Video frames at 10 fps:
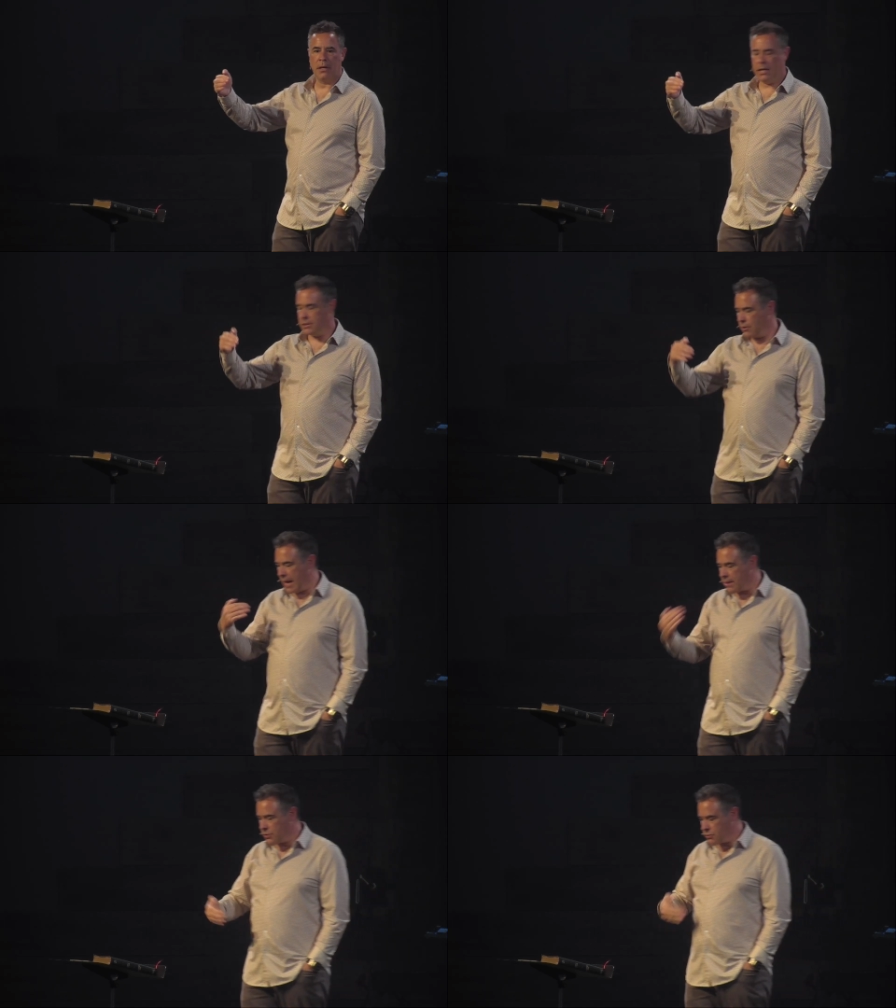And so
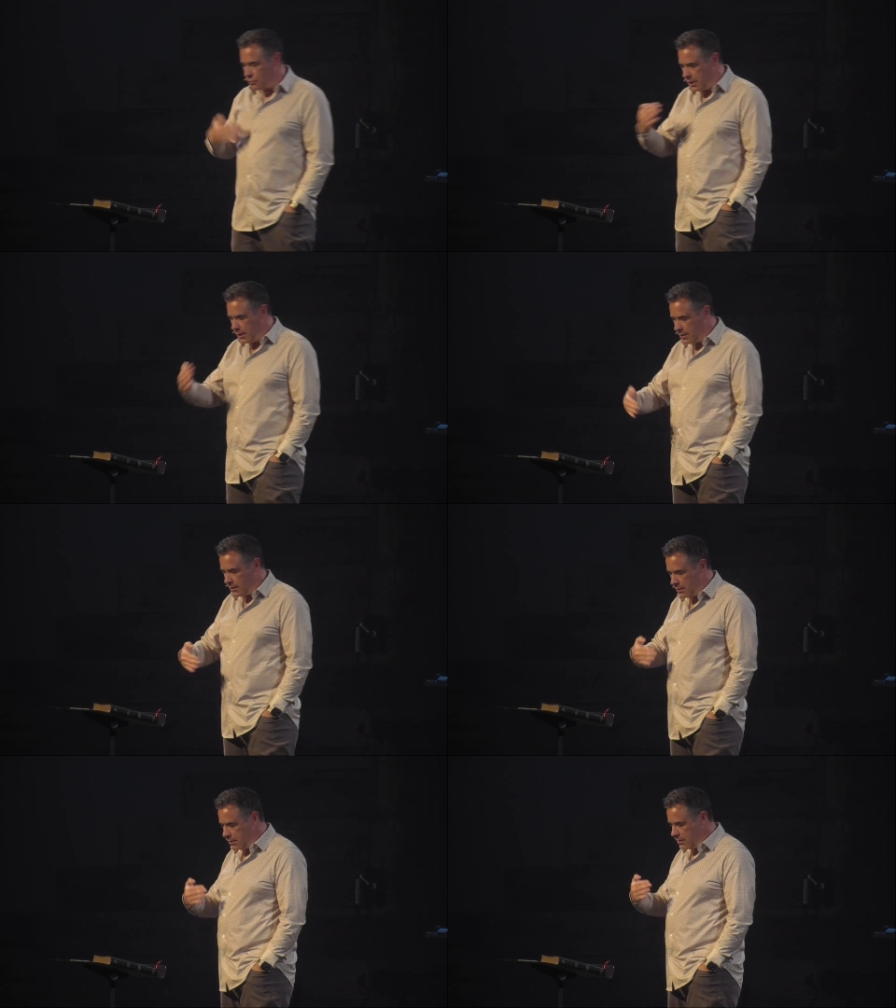as
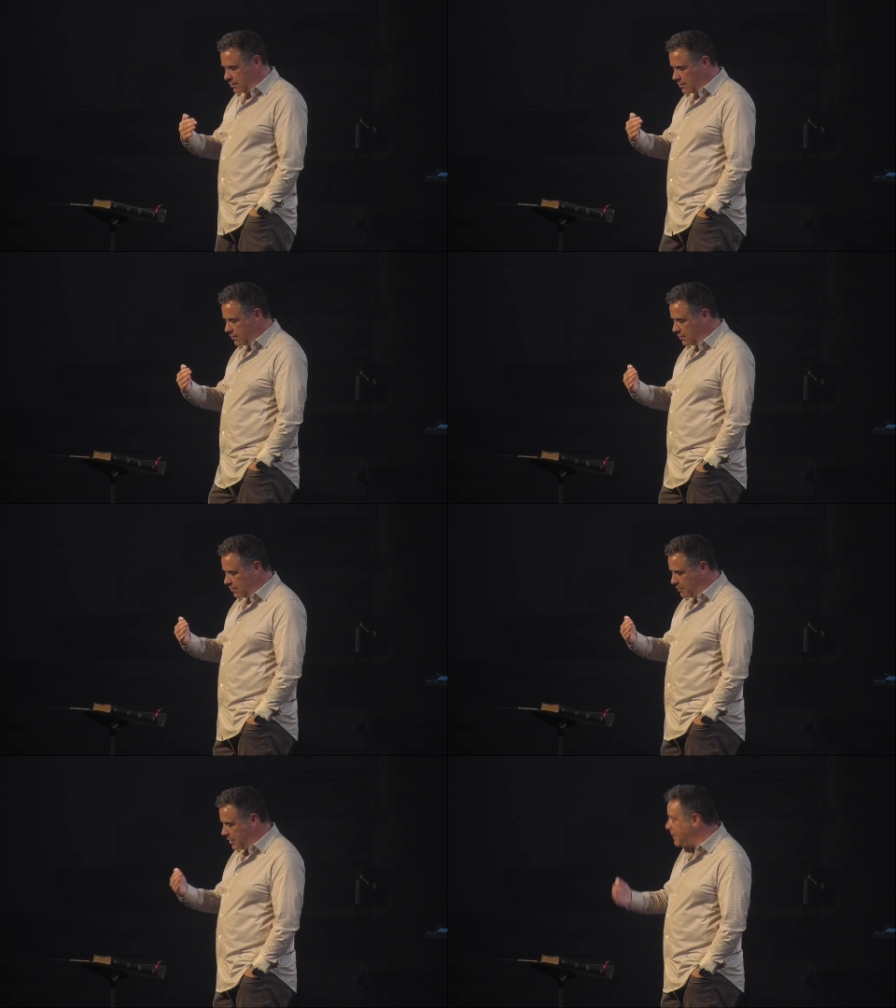we
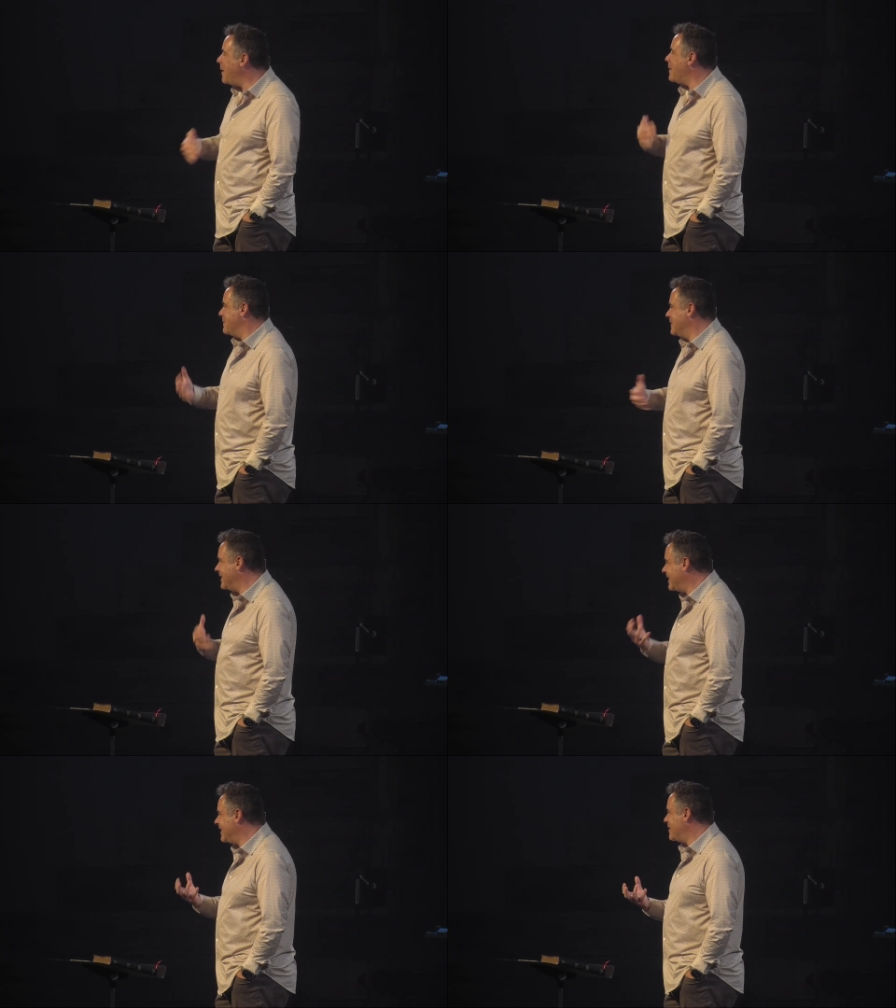become
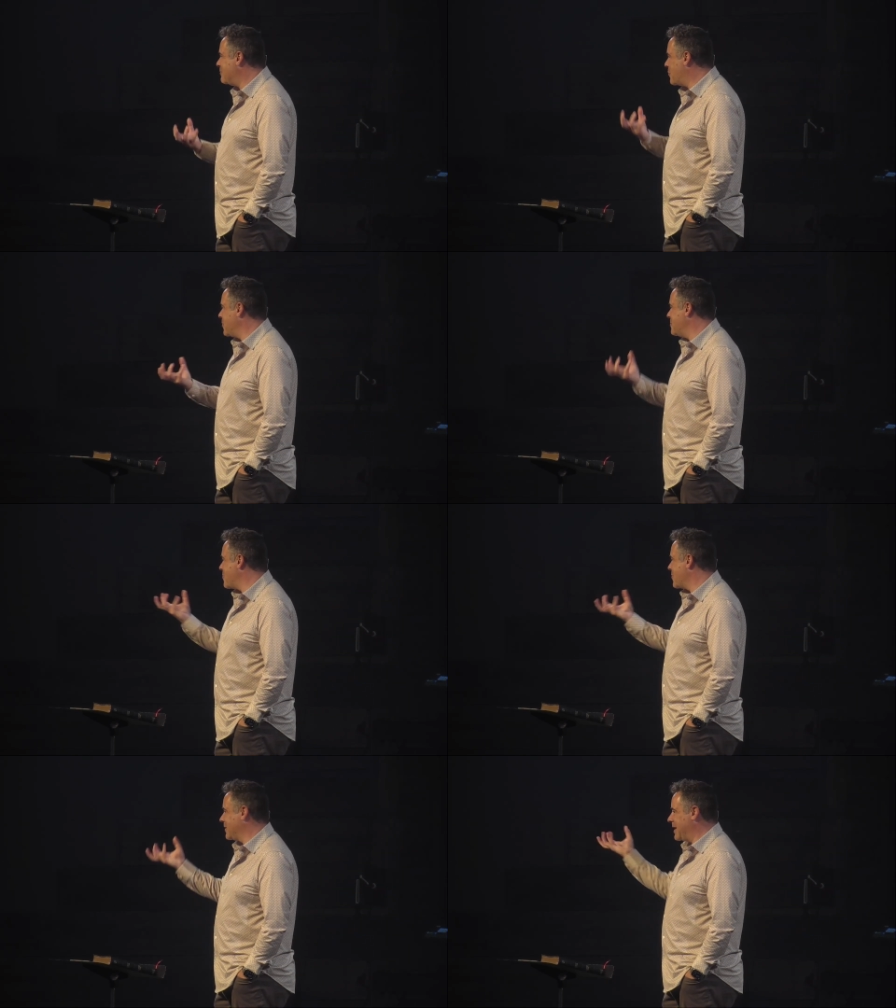more and
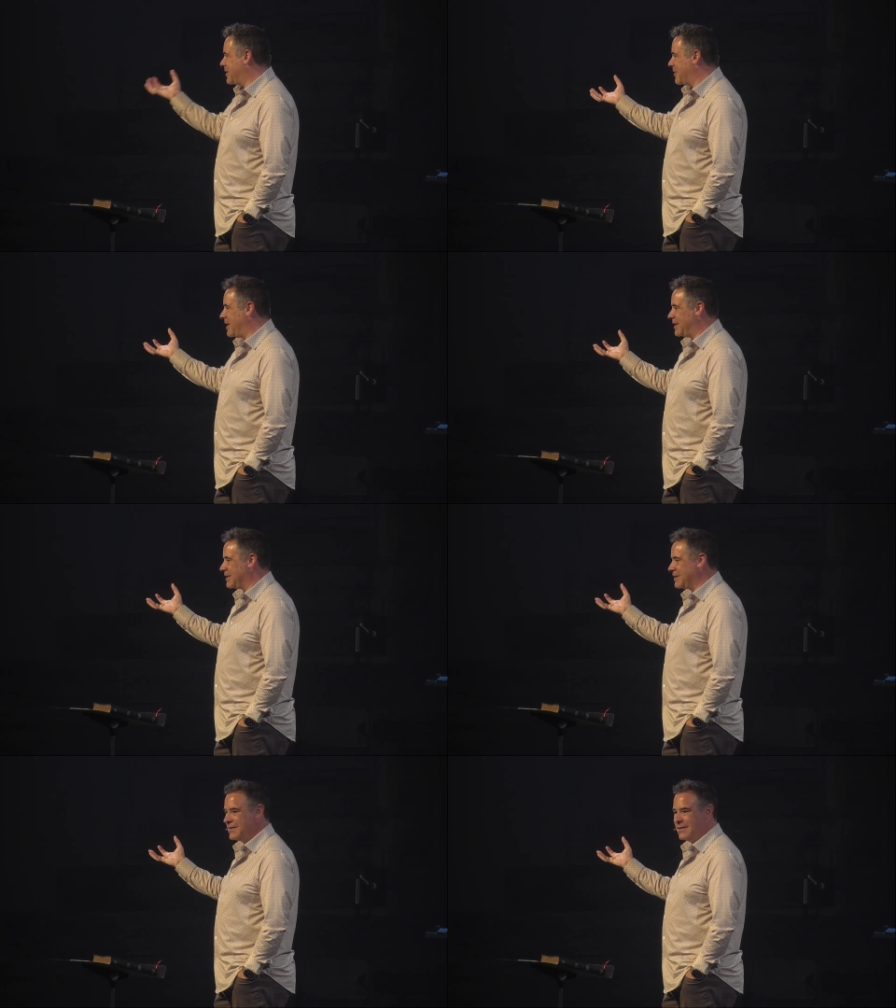more like
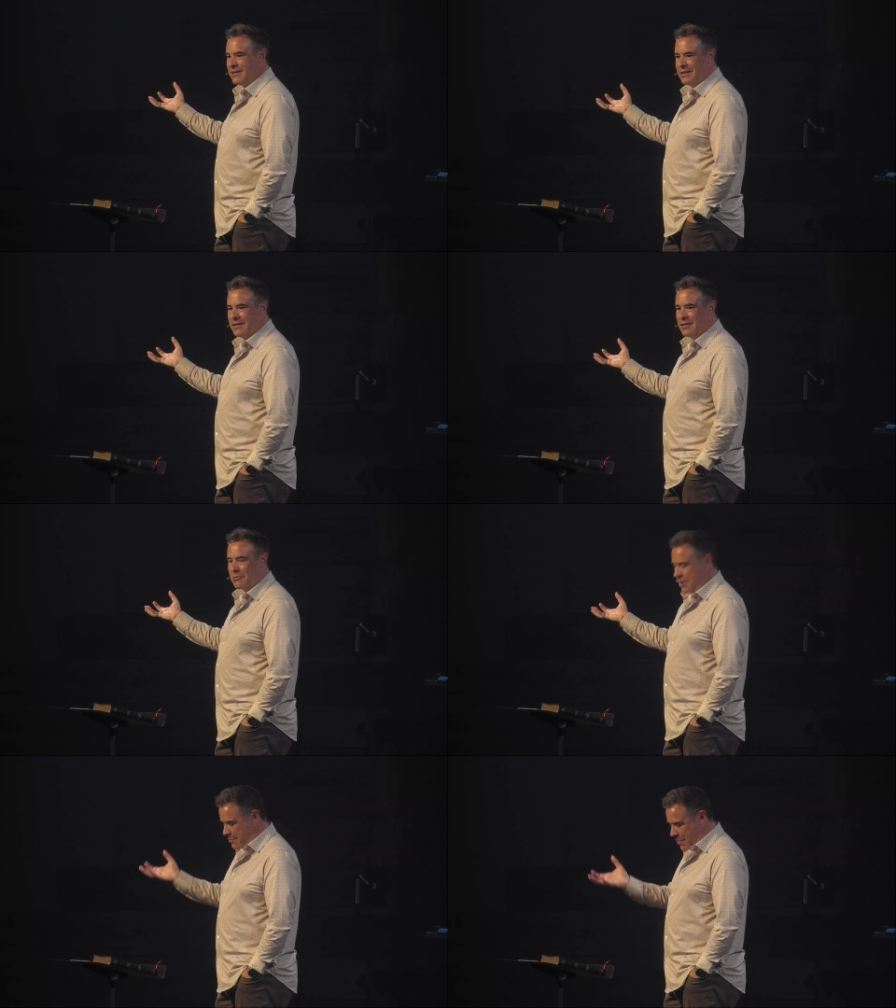Christ,
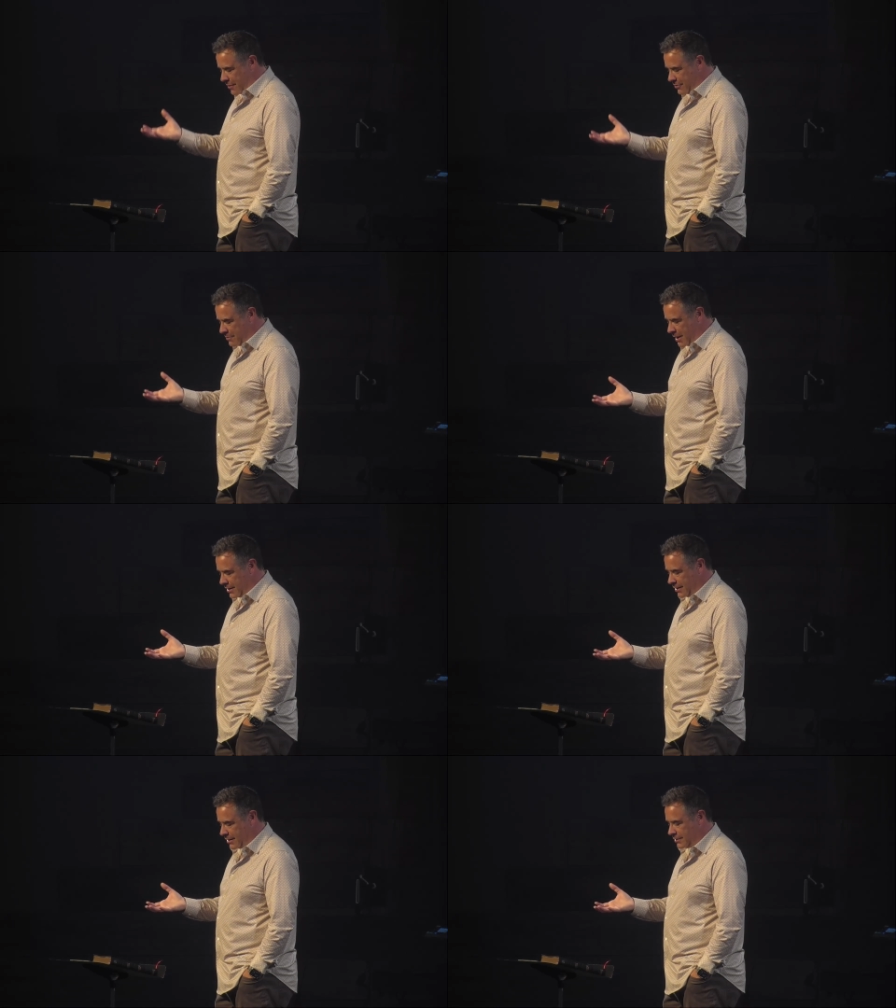we're not bothered by
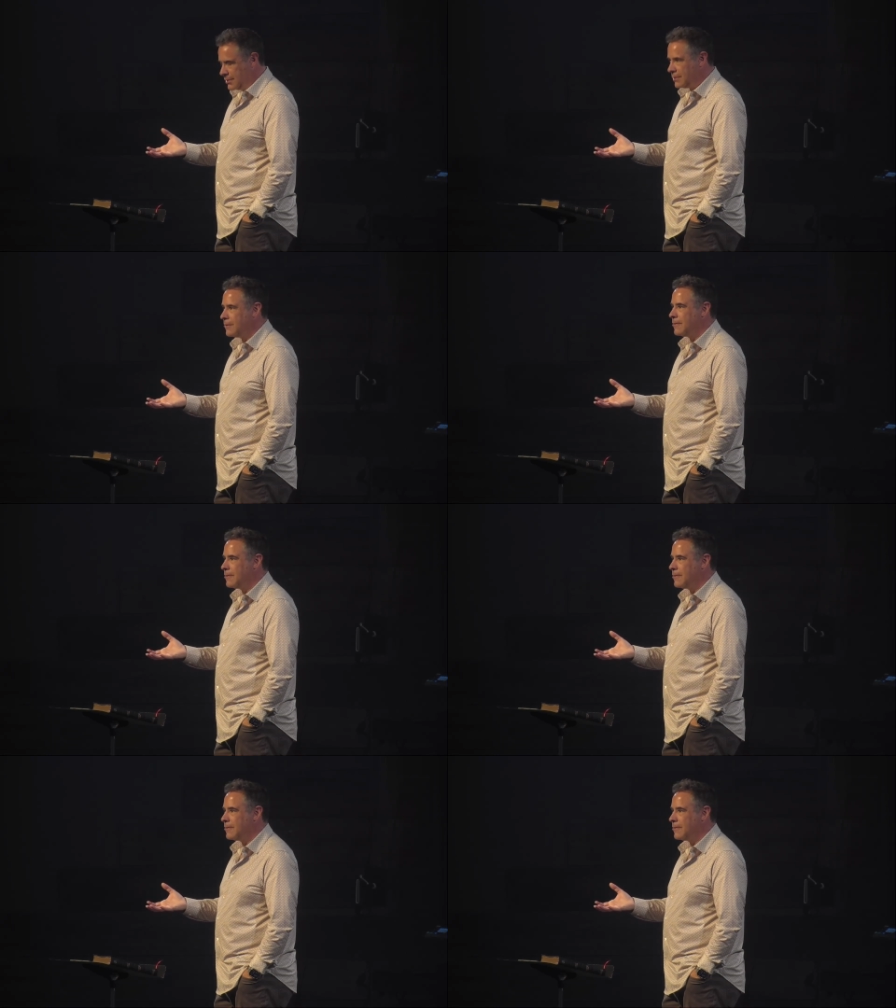things.